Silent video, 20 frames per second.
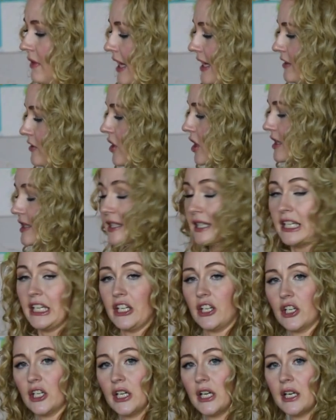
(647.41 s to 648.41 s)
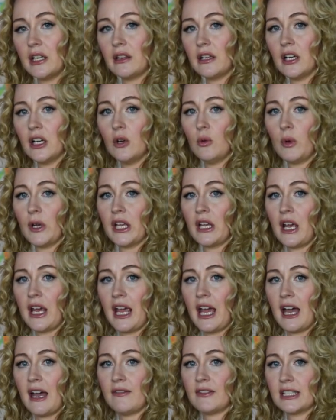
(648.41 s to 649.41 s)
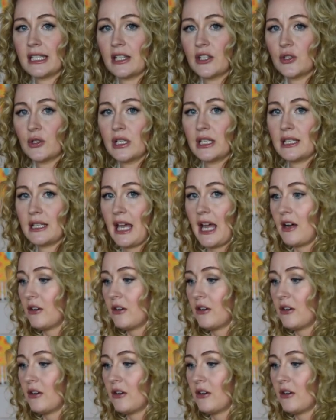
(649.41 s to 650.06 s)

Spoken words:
like not secure in there when I have accessories in the